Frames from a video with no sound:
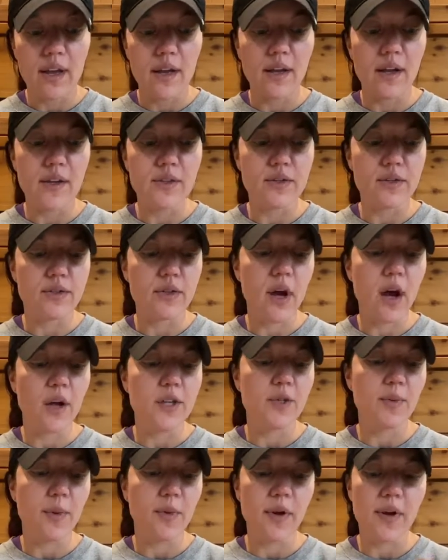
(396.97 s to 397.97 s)
He also
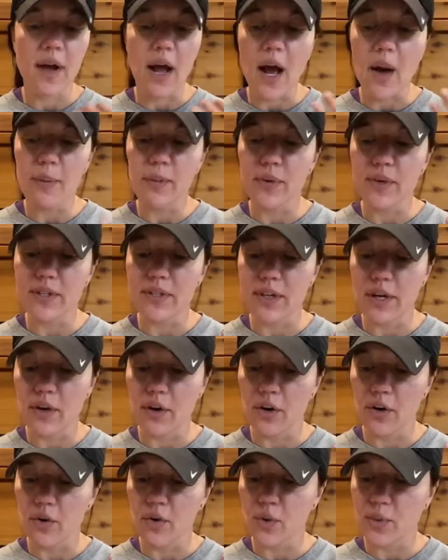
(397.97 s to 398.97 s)
talks about an opera
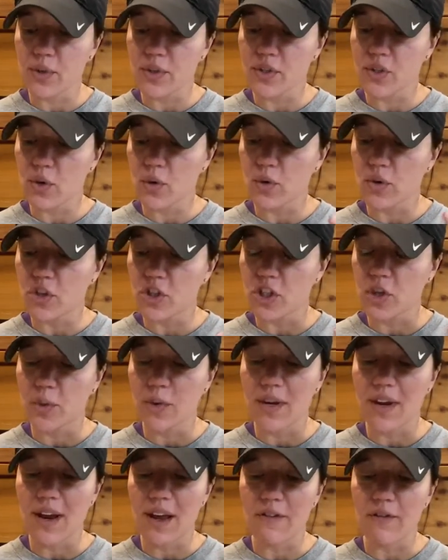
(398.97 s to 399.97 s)
singer who was told she
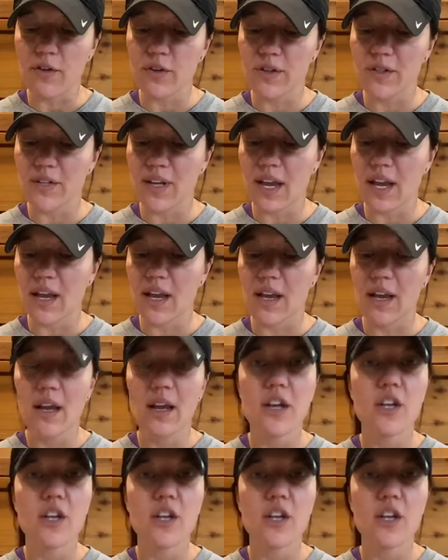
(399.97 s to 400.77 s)
would never sing.